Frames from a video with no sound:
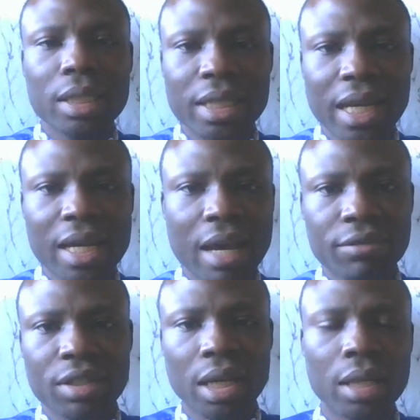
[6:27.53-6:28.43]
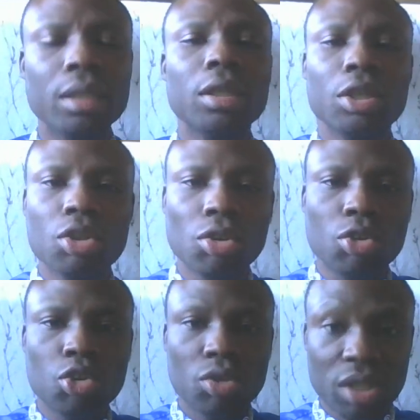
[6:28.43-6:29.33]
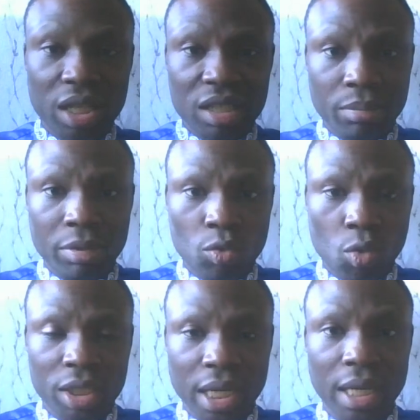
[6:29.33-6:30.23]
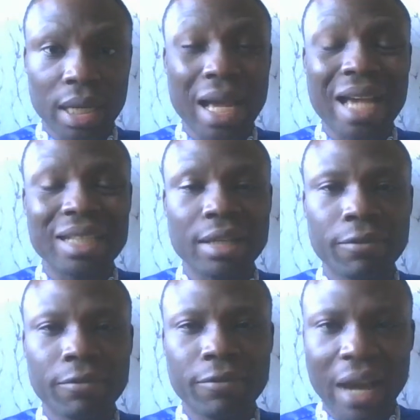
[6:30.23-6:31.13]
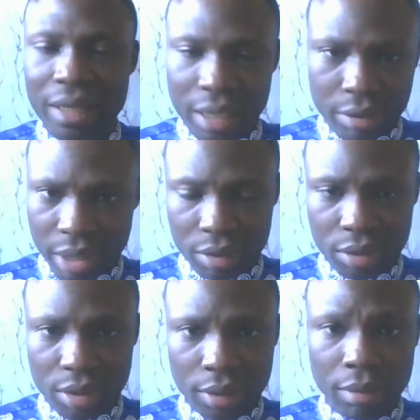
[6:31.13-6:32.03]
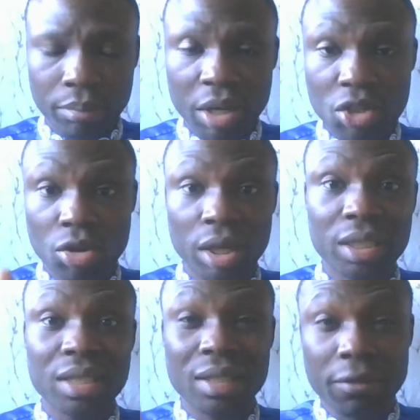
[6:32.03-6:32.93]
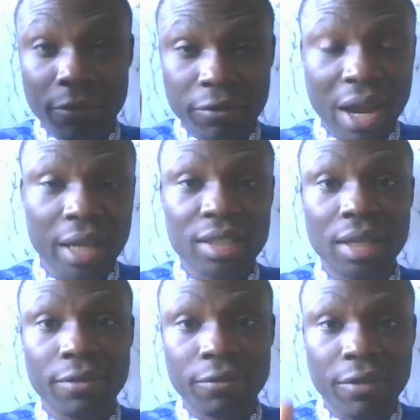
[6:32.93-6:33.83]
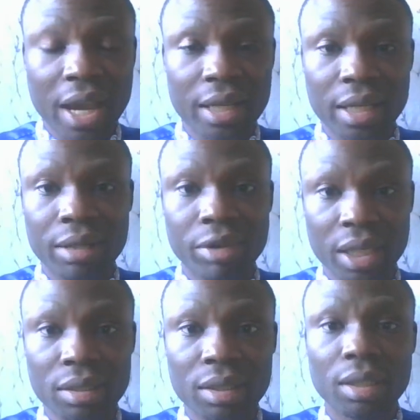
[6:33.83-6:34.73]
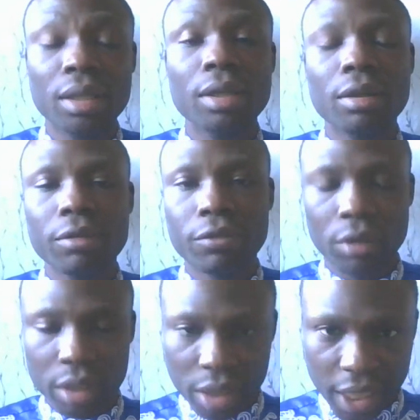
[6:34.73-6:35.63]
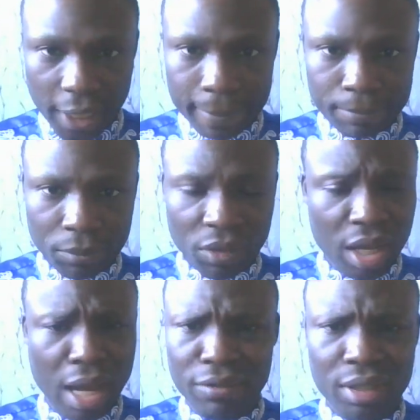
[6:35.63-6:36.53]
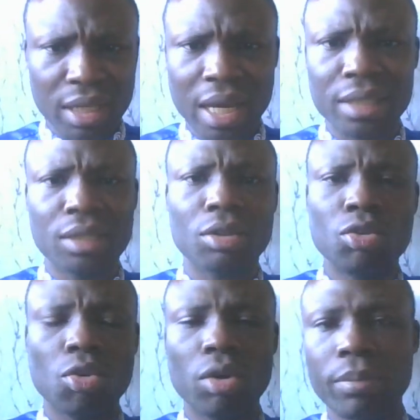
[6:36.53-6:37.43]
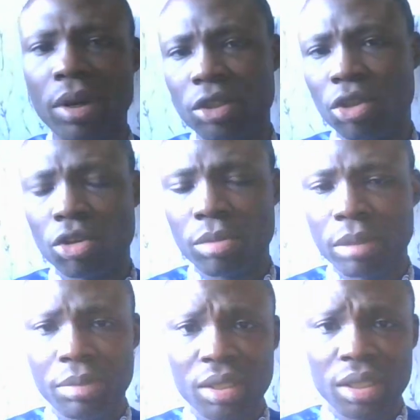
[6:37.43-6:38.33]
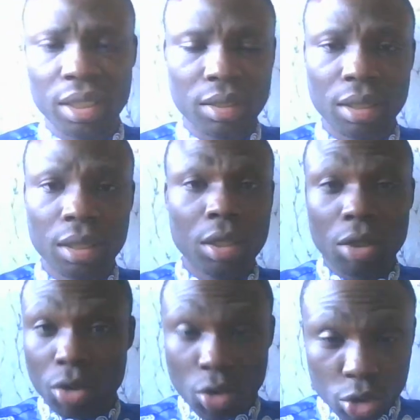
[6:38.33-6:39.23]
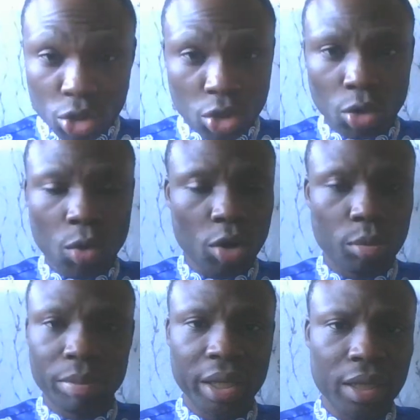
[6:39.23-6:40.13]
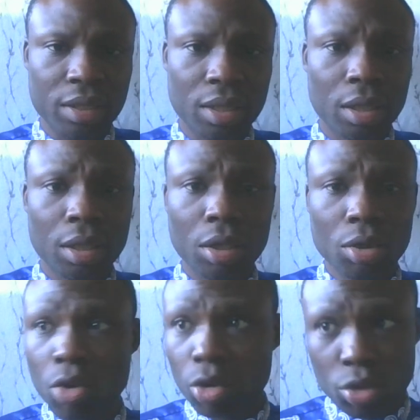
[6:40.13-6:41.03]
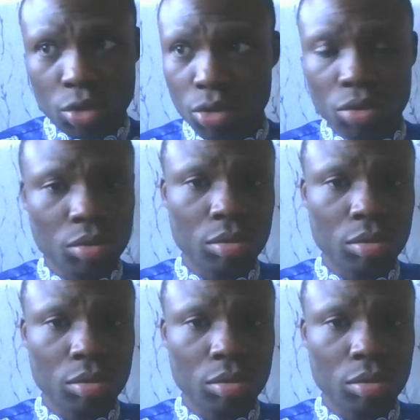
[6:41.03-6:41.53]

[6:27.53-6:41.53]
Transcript: then after, you use this water as a final rinse. Make sure it is a final rinse for the day. After that, go about your normal business. Go to your workplace. Go to